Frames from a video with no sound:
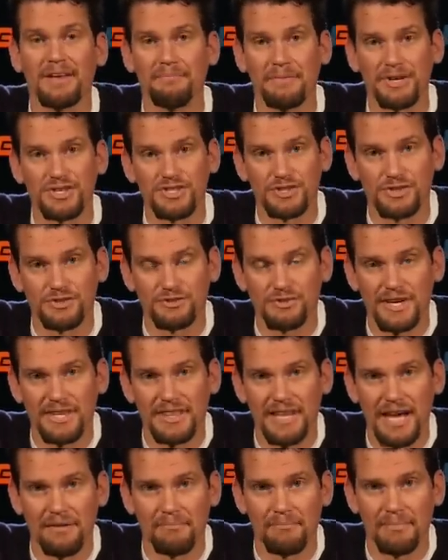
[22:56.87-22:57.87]
make sure and
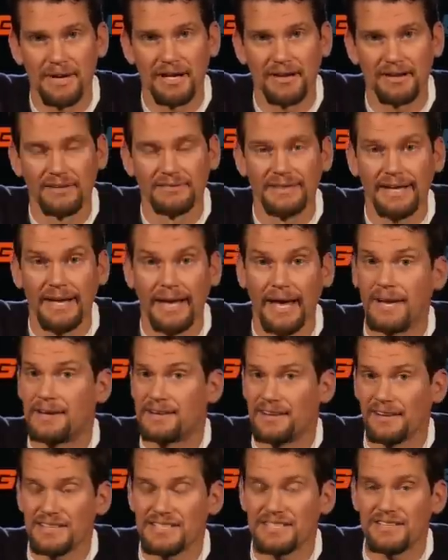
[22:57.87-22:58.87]
ring that bell, and
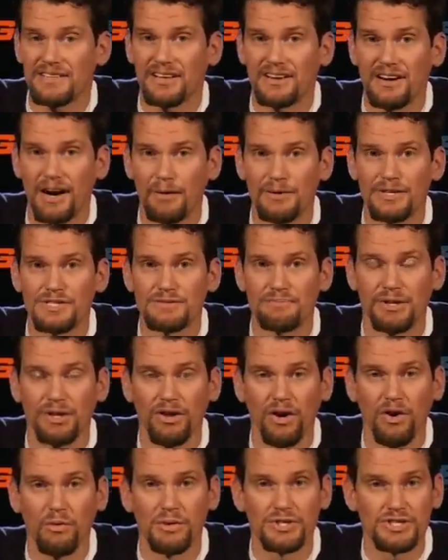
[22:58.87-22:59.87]
tell us in the comments
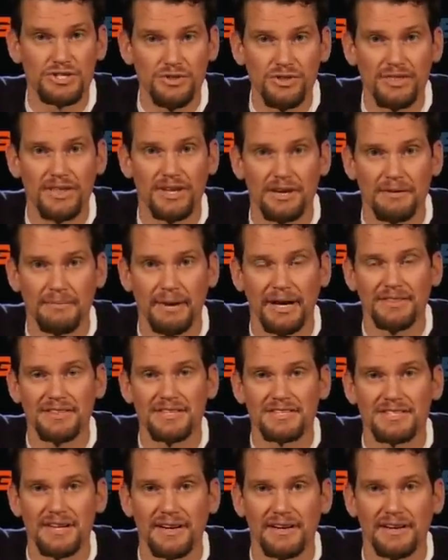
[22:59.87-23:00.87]
below what you think about
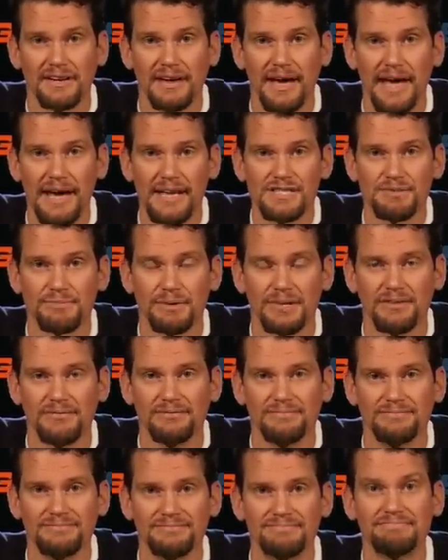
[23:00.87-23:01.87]
the Seneca Aspen.
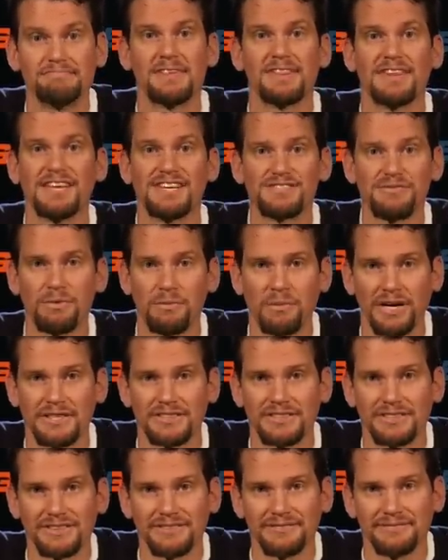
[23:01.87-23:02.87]
Thanks for
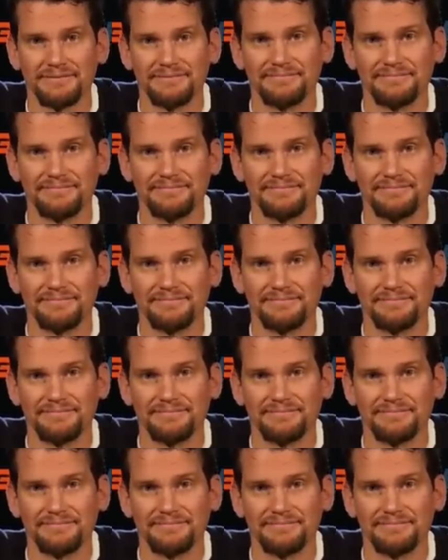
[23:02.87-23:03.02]
watching.